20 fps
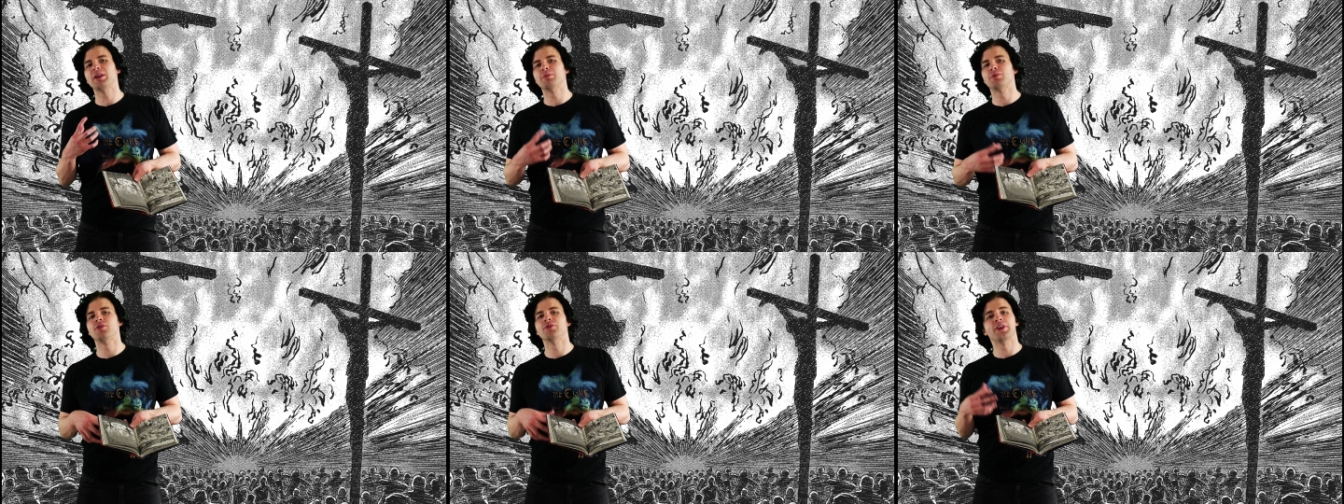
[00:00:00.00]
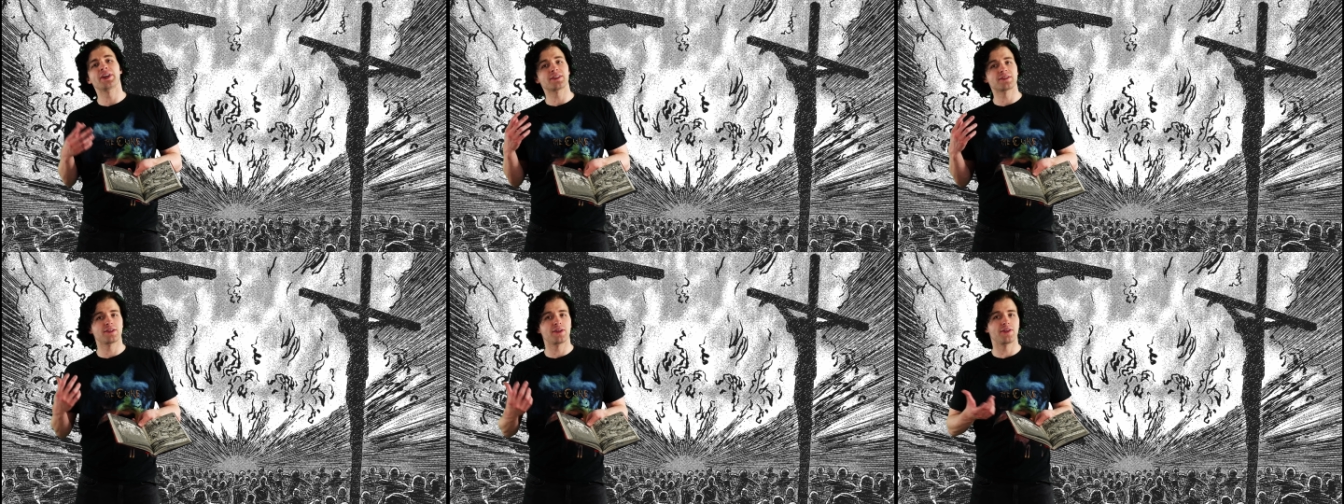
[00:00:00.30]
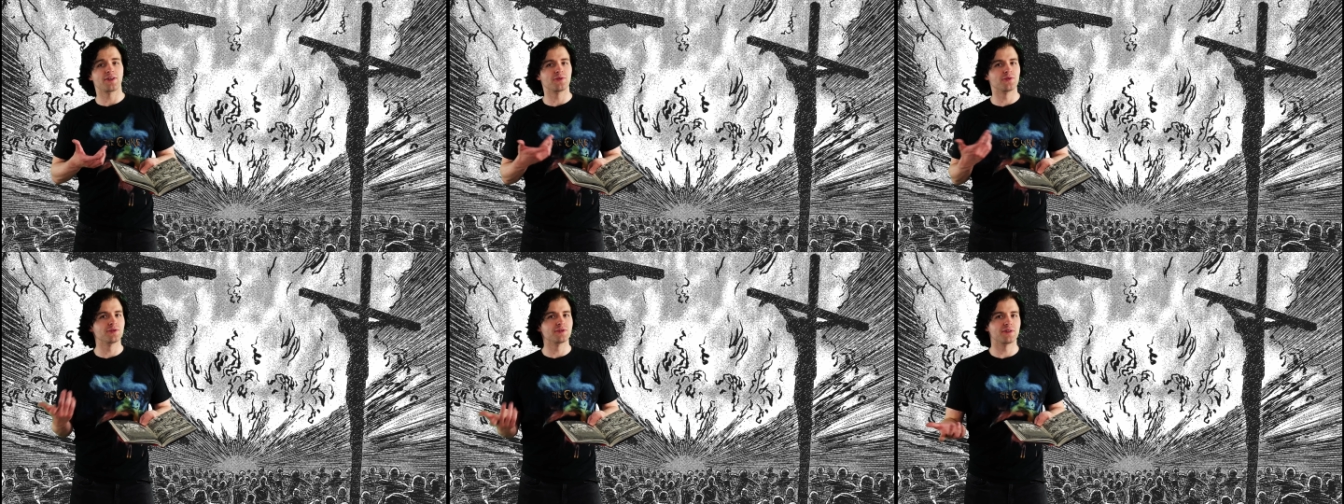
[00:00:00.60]
people next to
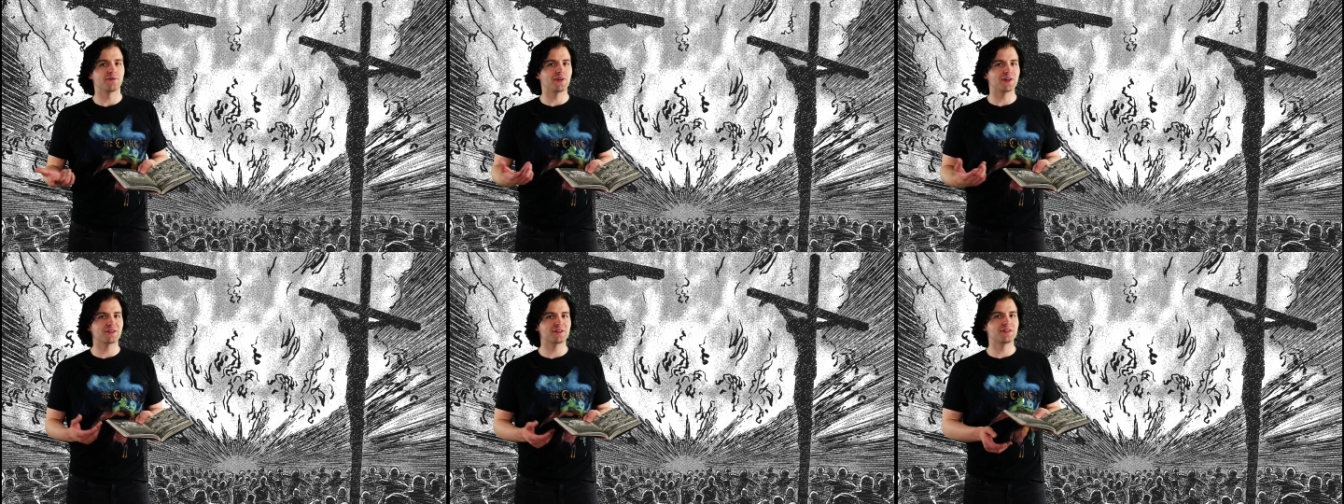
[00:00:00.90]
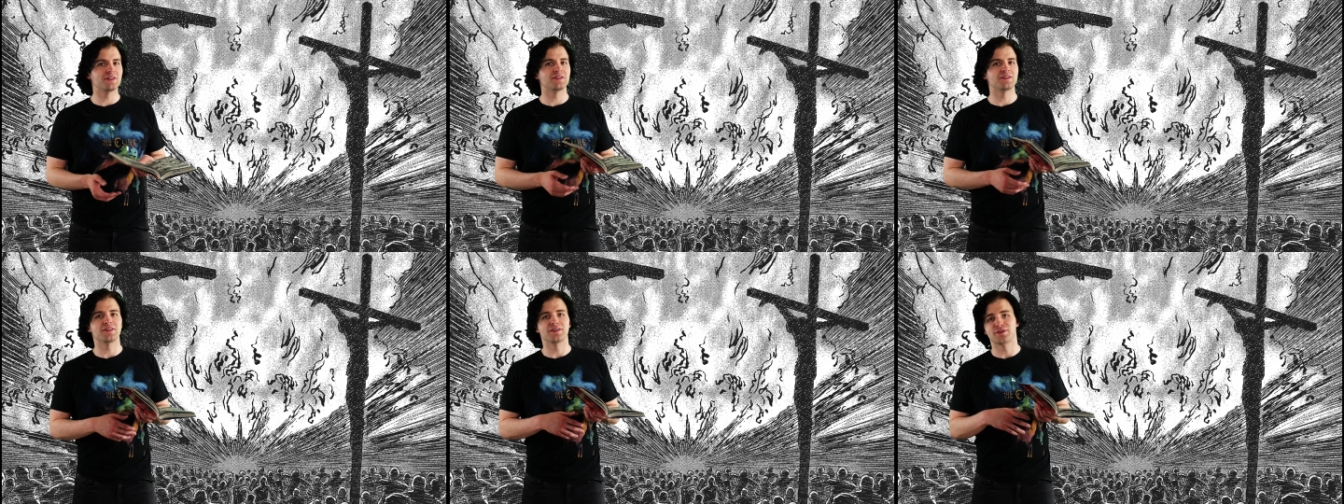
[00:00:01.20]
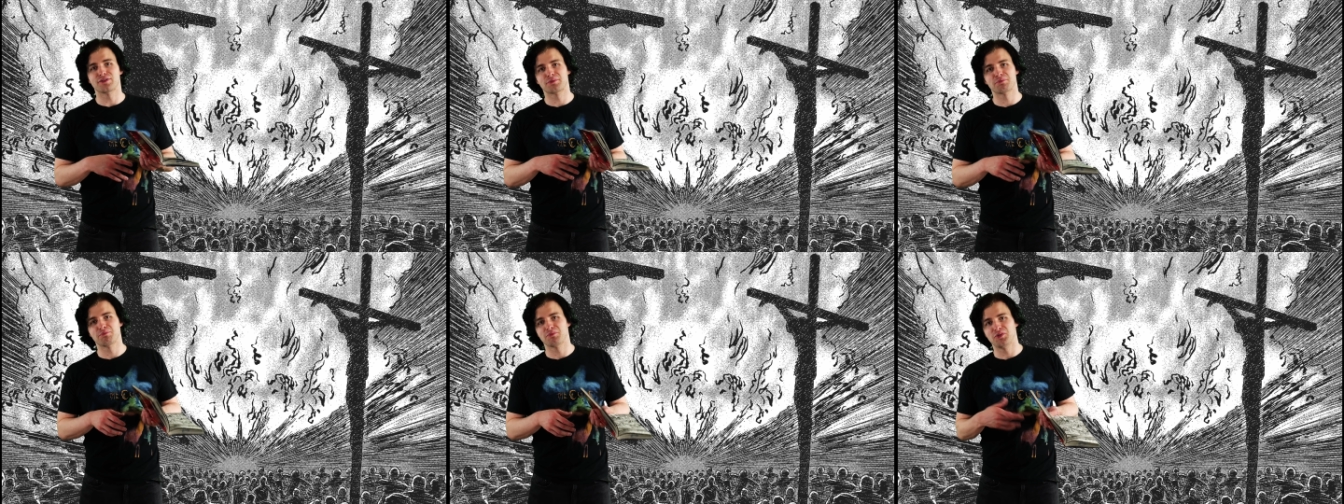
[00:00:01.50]
the crucifixes and
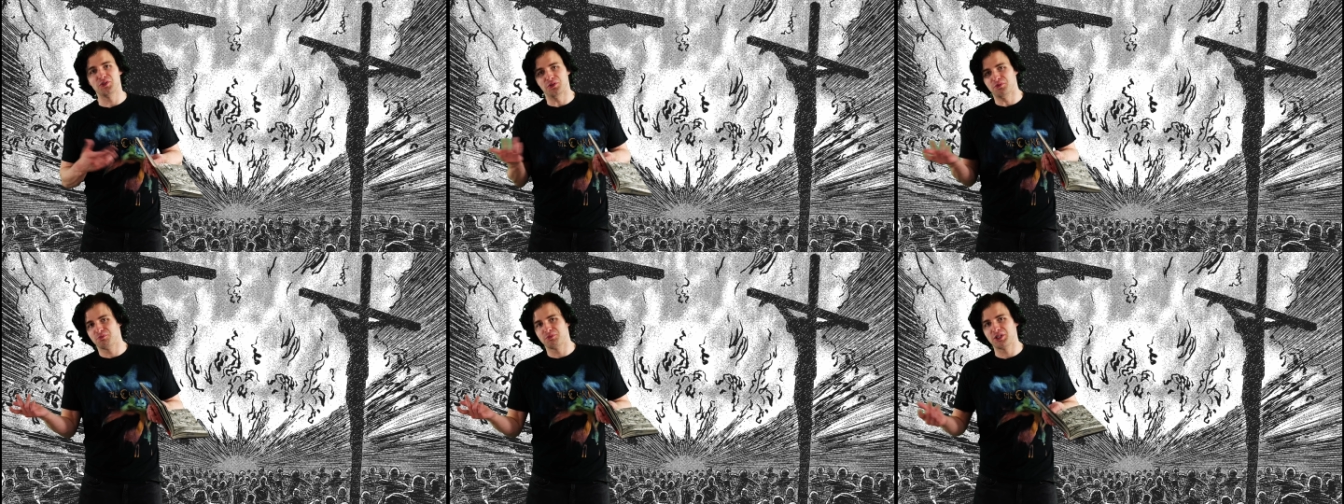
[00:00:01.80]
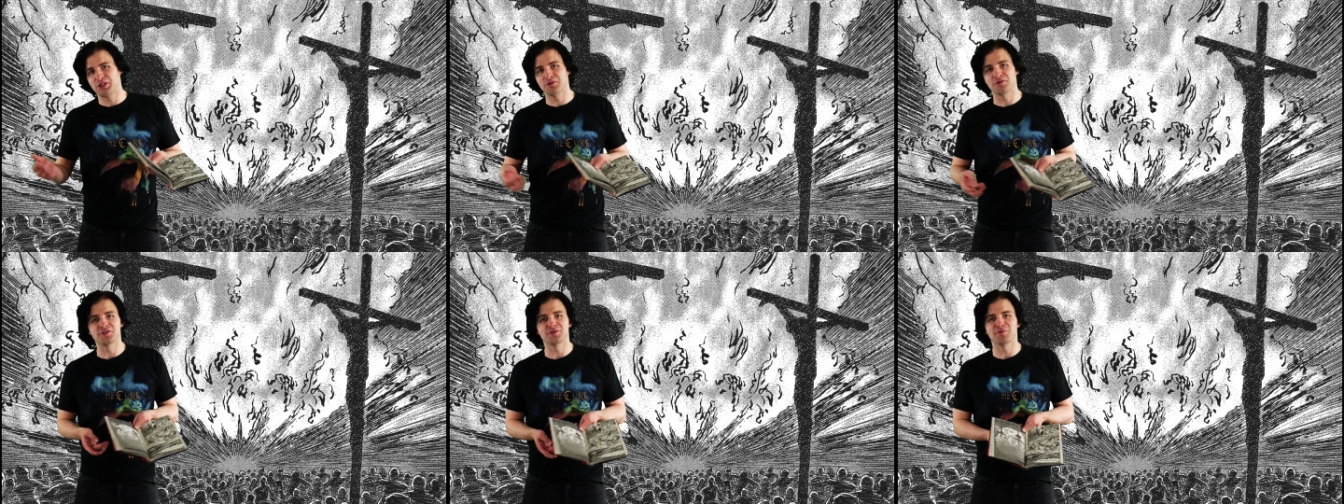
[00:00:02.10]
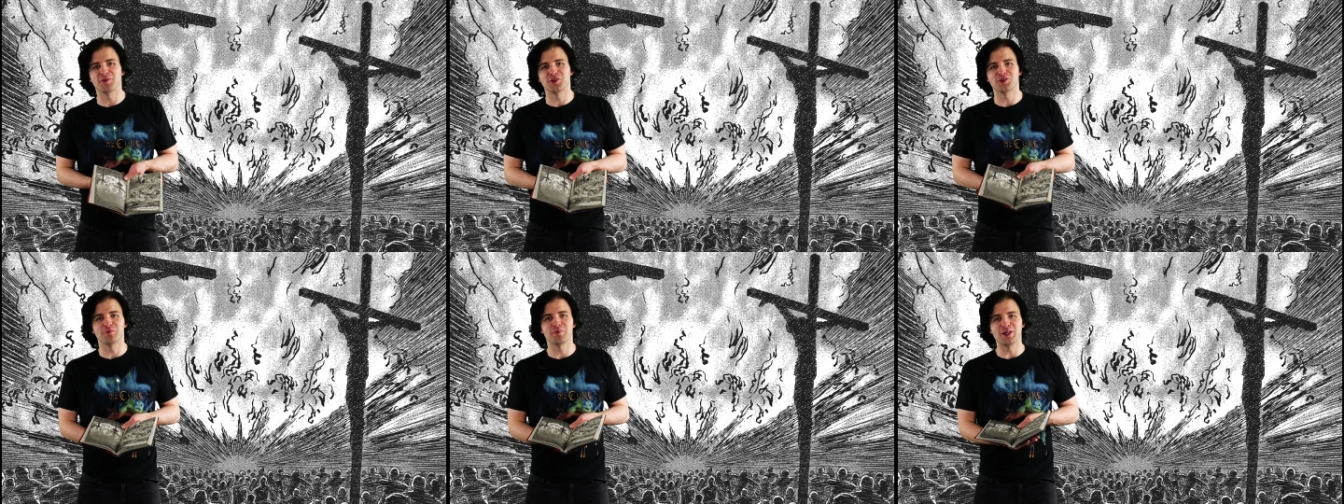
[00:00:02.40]
just kills a
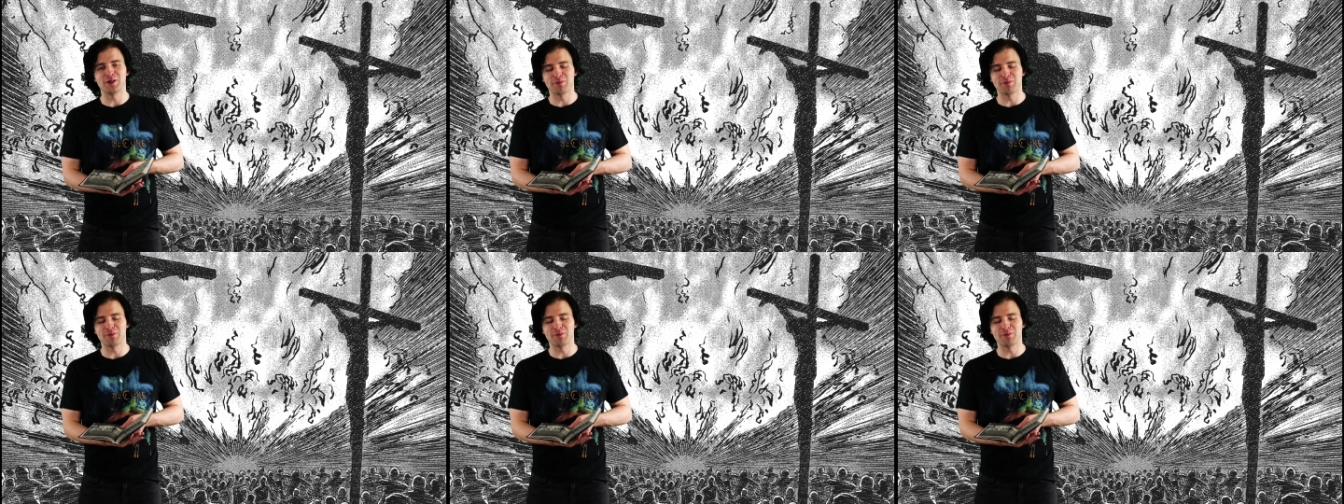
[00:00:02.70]
bunch of